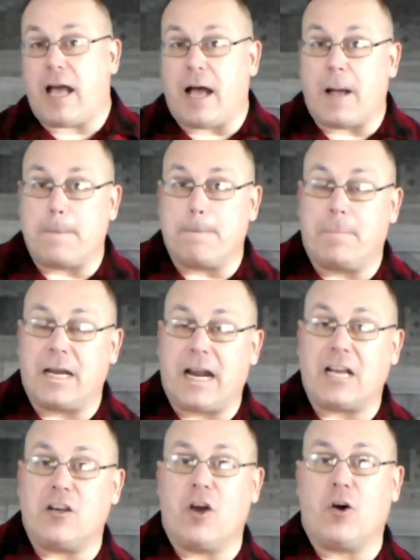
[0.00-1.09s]
But
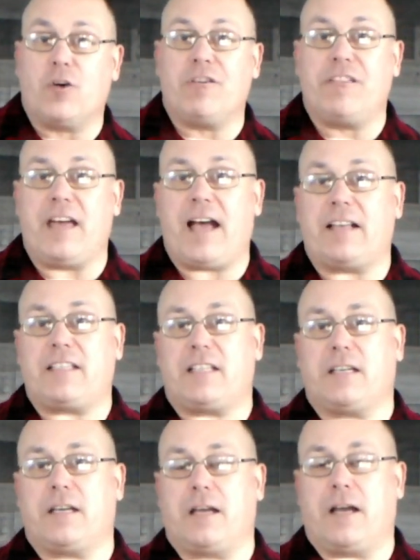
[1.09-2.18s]
I know that
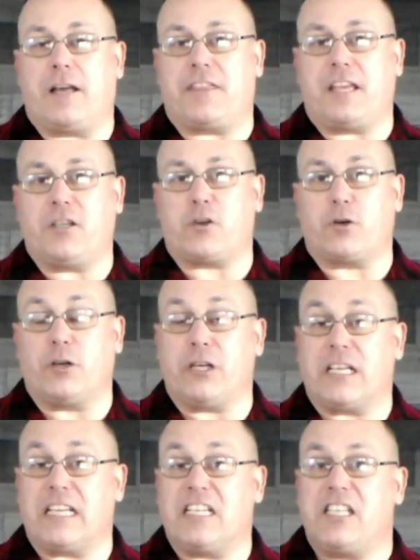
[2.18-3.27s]
things are going
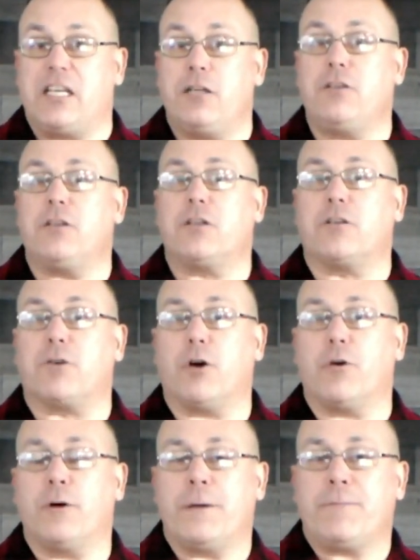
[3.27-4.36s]
to continue to
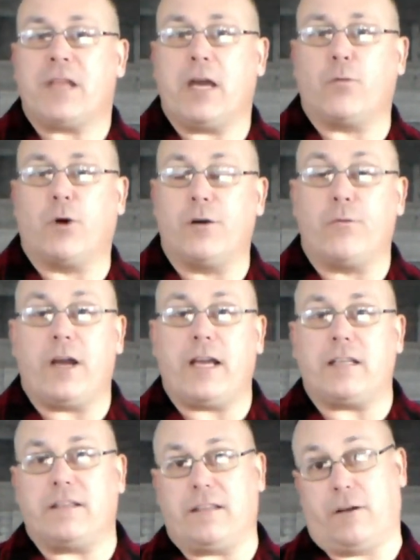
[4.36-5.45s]
grow. And one
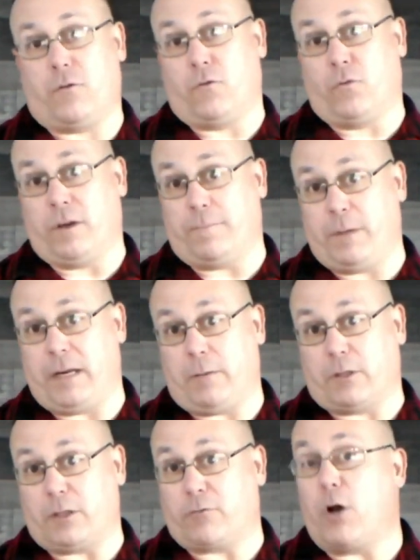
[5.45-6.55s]
way we've been
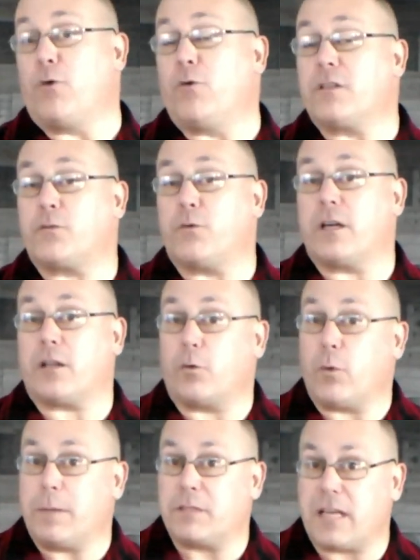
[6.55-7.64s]
able to grow was with
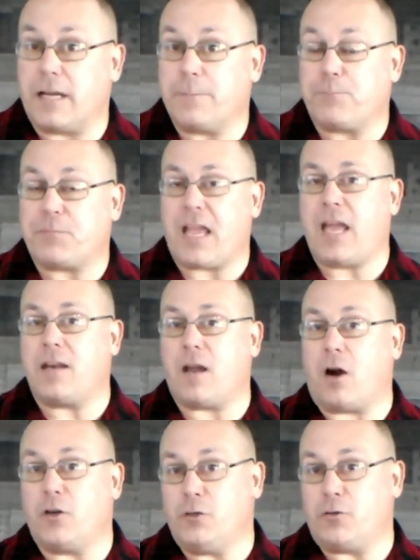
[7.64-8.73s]
our website and
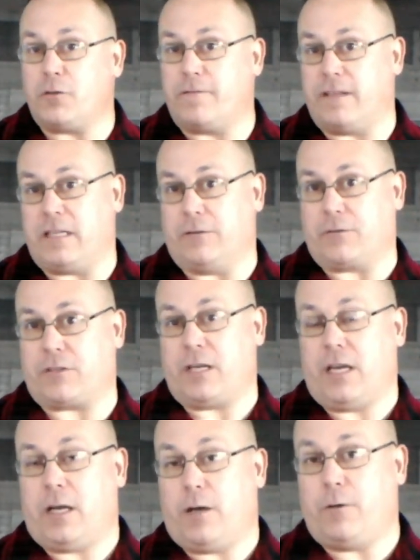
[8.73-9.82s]
our YouTube videos.
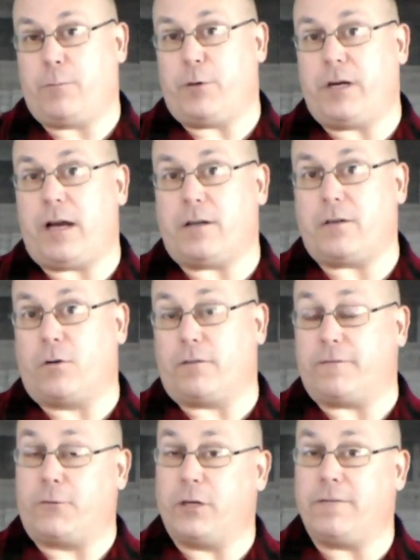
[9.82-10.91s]
We put out
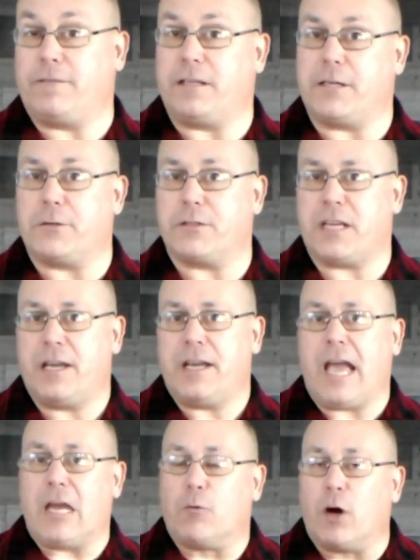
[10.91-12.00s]
over 40 videos,
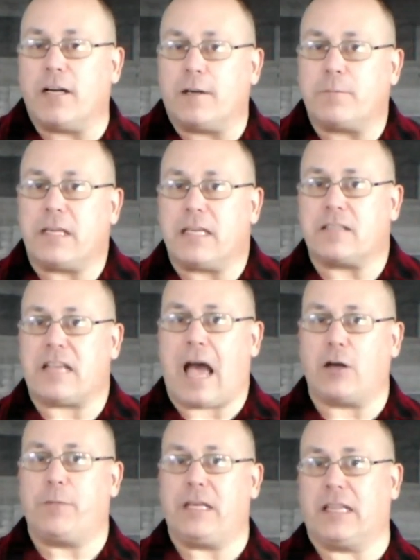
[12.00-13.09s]
and one of them is
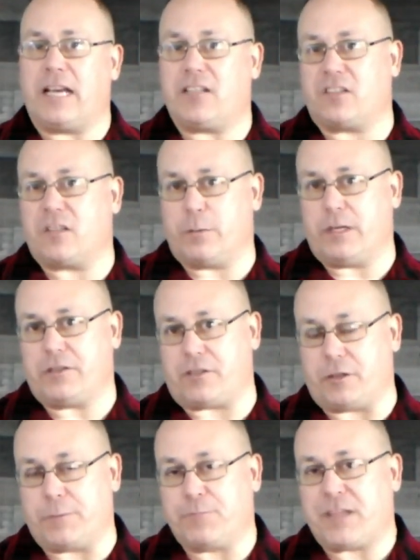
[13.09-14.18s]
how to be a licensed minister.